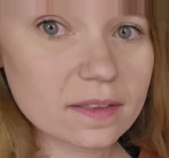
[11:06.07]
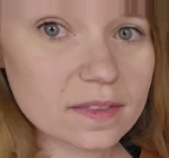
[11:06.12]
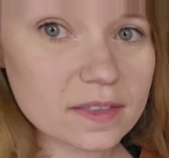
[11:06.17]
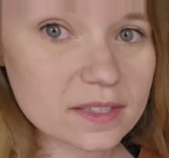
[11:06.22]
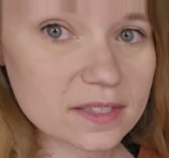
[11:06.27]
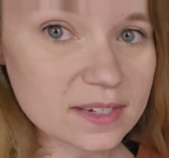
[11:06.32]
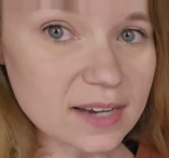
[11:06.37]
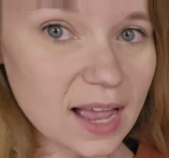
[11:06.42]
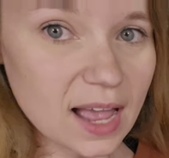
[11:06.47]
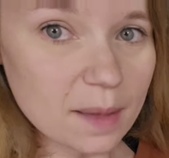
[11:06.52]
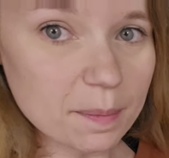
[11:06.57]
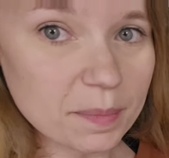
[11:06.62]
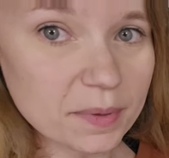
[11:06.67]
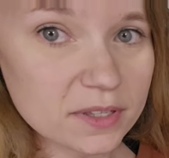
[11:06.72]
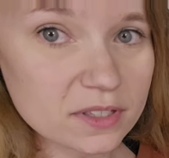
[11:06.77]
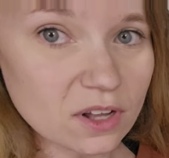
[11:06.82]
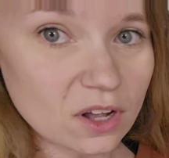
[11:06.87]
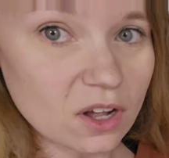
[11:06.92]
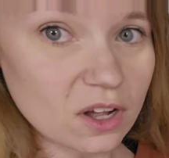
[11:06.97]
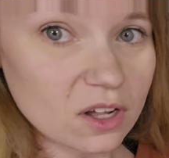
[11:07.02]
This top
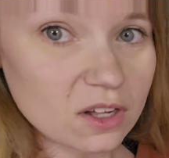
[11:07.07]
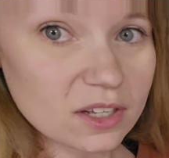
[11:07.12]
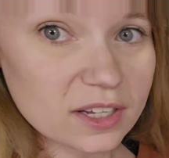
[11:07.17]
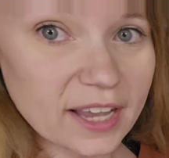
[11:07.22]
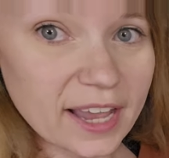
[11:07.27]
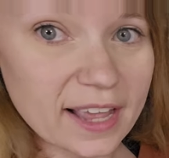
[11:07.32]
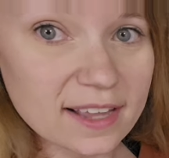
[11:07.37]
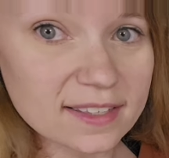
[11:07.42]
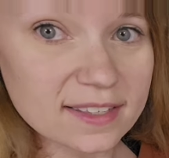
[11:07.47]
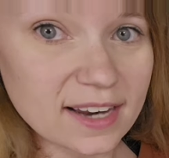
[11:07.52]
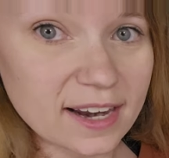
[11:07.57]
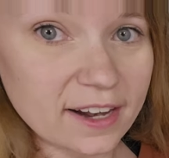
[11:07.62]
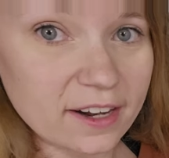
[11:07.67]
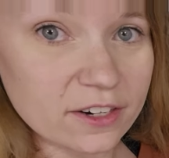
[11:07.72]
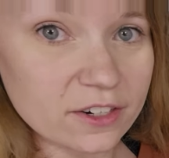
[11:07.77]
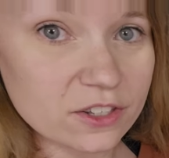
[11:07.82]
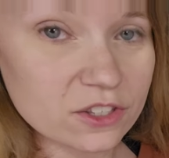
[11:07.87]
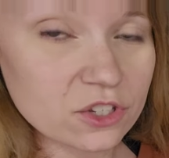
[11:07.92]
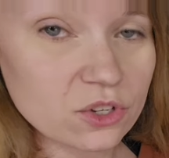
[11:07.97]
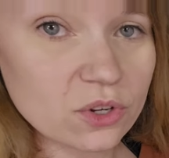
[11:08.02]
is all cast
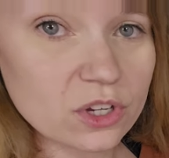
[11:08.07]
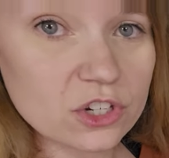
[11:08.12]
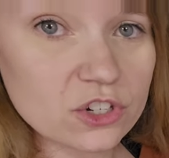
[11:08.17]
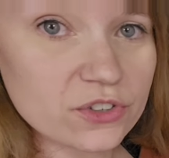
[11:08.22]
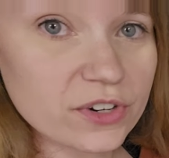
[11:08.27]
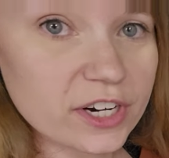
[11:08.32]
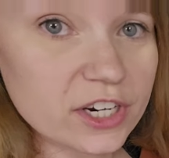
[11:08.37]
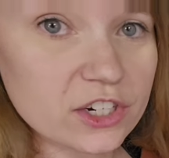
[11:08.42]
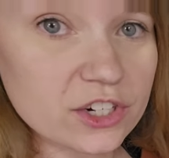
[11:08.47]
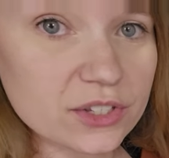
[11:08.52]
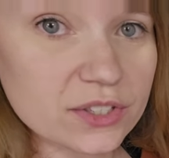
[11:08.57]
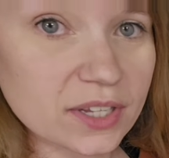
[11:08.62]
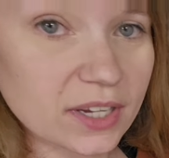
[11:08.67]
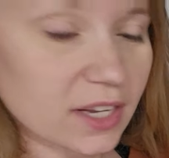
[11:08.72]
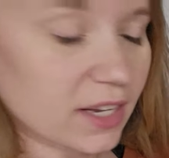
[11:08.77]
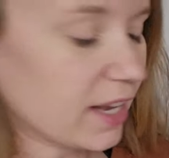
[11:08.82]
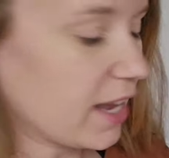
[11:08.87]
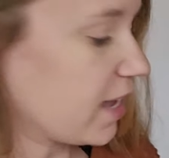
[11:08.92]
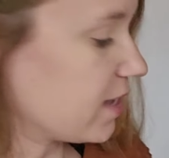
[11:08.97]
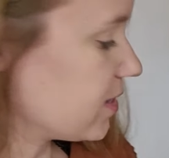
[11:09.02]
iron, so you can treat it just like
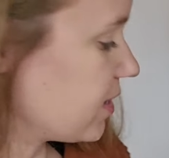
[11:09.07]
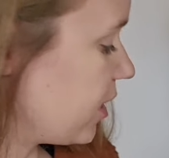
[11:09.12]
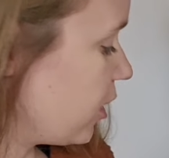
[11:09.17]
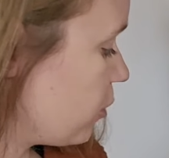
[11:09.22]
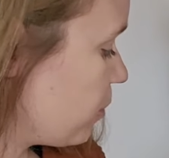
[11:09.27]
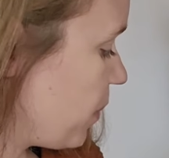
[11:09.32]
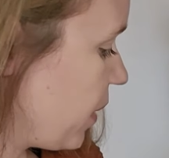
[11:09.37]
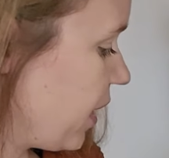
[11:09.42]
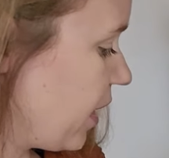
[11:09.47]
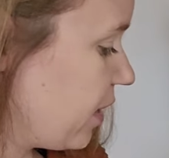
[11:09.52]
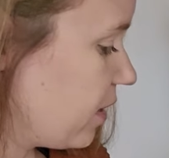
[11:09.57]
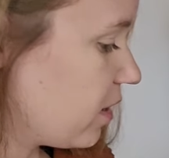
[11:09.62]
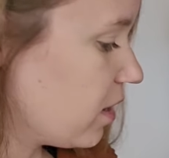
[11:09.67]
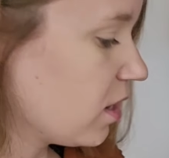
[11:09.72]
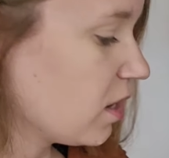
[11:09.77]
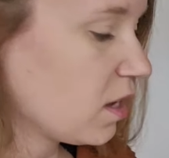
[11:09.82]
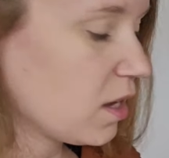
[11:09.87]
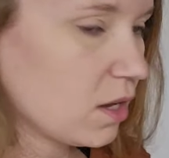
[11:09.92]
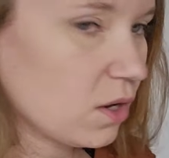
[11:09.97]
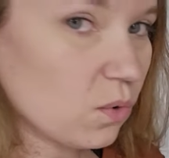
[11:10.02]
a cast iron pan.
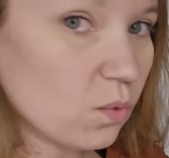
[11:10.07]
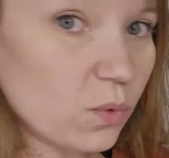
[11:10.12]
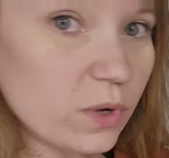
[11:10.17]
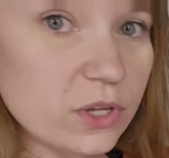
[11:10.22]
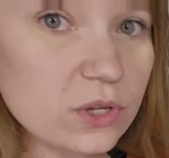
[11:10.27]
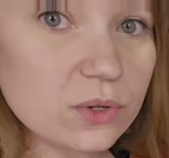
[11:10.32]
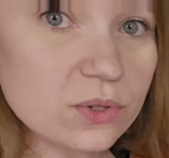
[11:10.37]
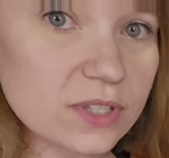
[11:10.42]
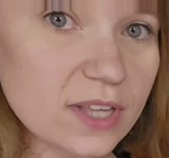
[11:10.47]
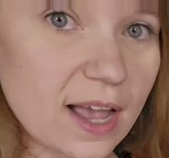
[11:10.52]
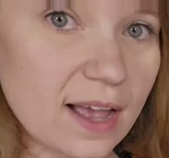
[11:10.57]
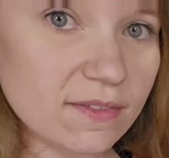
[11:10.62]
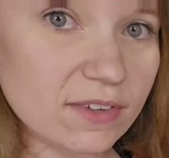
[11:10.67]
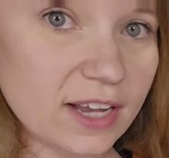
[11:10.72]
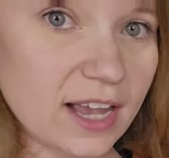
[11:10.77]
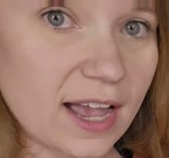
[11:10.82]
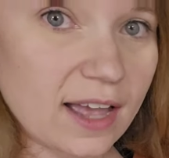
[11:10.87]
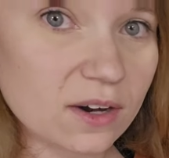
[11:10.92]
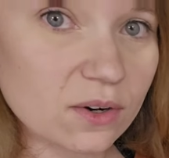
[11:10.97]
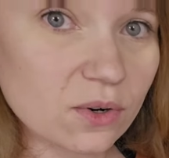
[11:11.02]
We use
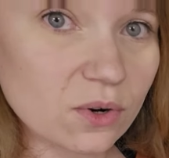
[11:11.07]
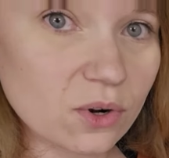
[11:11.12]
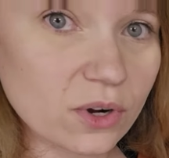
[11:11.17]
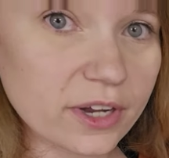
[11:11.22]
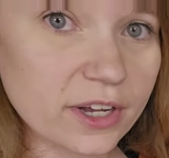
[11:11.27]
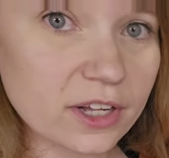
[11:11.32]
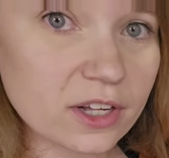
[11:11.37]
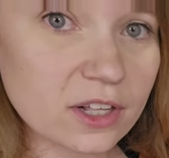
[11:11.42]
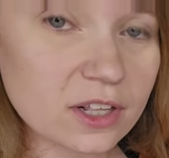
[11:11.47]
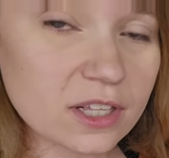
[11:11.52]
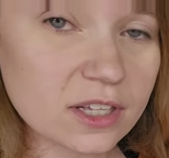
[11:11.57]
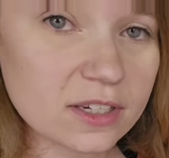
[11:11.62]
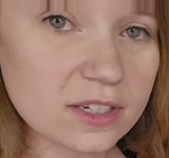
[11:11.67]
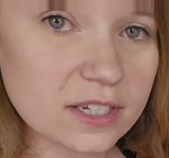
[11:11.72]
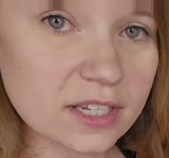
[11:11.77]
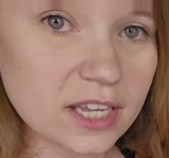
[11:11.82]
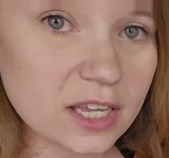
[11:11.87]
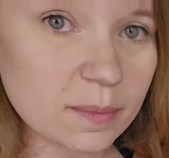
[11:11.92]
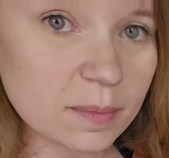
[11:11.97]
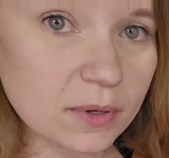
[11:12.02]
avocado oil to
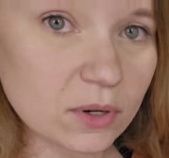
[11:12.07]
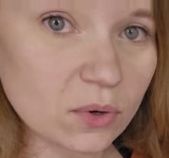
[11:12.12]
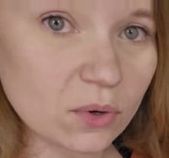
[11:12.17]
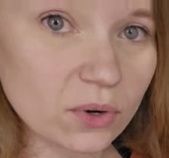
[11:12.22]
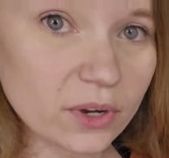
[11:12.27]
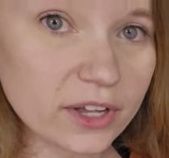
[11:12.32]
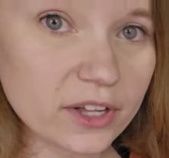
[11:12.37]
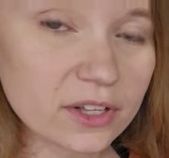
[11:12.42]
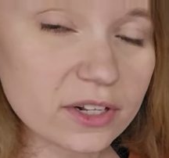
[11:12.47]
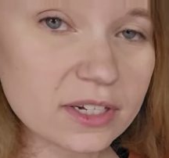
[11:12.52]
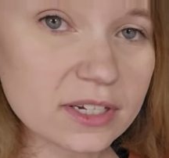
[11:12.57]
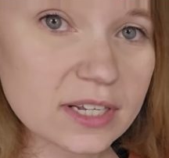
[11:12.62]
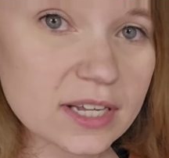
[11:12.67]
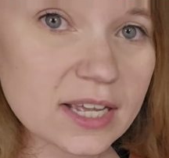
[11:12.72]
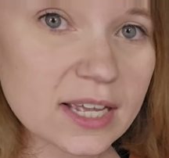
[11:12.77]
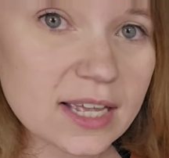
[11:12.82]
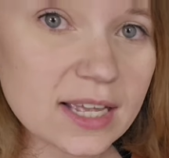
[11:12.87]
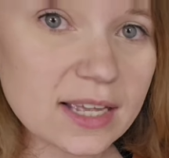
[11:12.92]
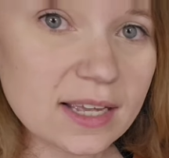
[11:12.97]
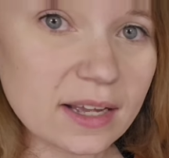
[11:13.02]
keep it oiled
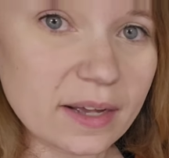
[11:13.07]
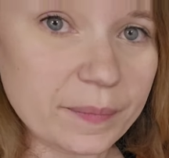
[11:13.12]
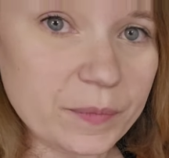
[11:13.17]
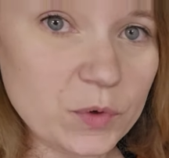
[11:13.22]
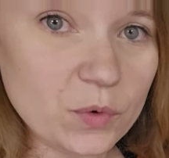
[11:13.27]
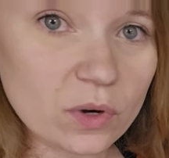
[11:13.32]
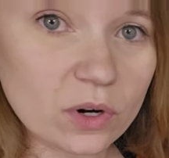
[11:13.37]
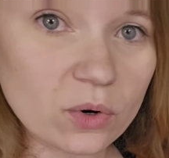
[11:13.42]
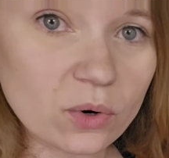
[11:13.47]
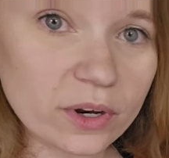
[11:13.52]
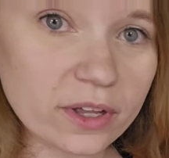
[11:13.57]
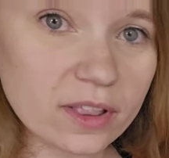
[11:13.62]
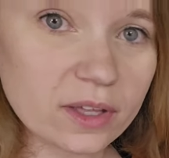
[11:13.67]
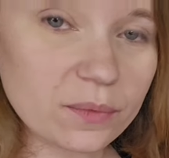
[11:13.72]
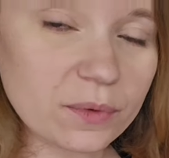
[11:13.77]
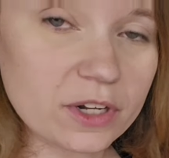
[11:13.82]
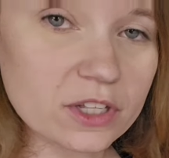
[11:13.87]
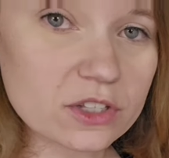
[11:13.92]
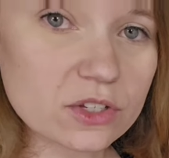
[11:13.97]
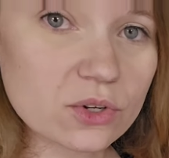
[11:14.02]
um, you want to oil it
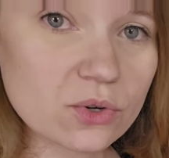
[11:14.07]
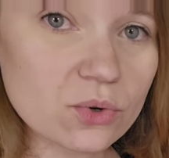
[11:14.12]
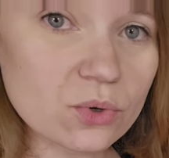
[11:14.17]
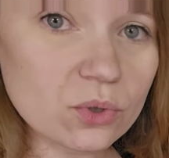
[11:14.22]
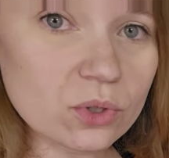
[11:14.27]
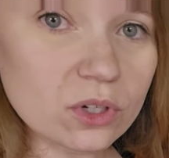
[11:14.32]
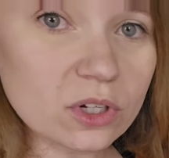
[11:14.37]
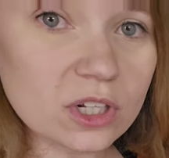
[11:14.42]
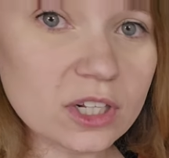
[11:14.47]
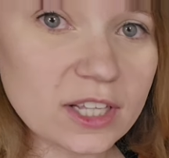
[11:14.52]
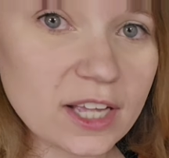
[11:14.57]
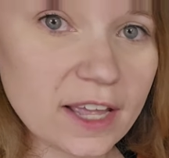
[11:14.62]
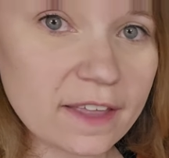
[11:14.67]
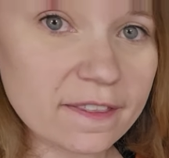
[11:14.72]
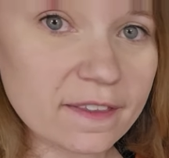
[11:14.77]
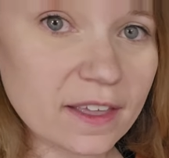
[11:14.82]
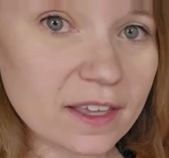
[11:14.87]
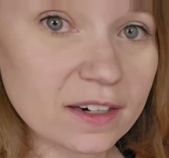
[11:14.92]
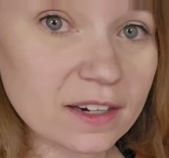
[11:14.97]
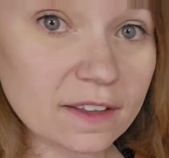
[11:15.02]
when it's cool and
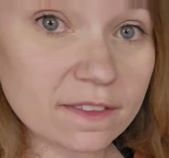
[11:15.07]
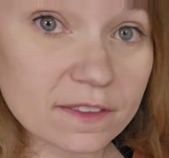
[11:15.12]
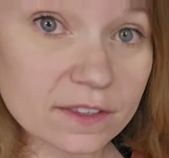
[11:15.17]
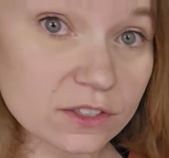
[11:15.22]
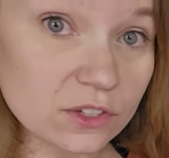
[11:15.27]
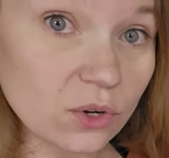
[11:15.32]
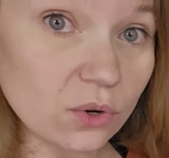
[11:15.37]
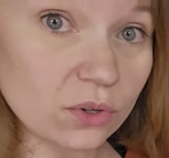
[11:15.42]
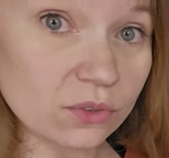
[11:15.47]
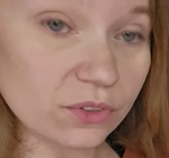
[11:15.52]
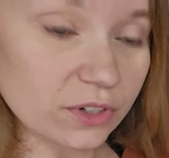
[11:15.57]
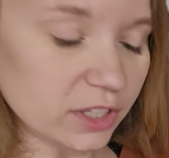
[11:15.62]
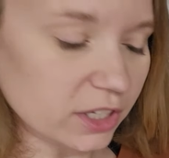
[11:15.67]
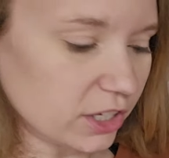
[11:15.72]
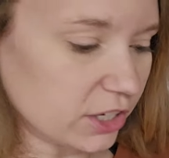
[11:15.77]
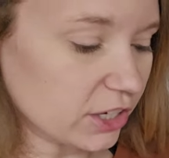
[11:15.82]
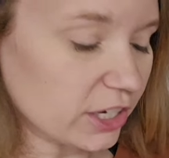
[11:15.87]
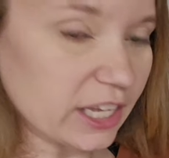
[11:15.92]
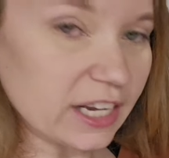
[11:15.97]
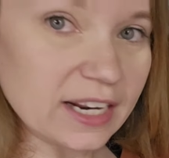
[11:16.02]
then get this going really
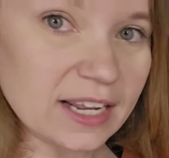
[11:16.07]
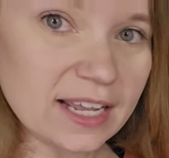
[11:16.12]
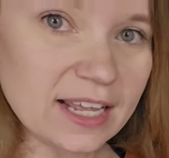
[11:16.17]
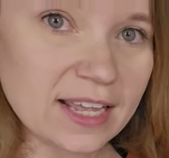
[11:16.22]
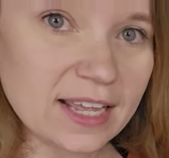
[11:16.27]
good.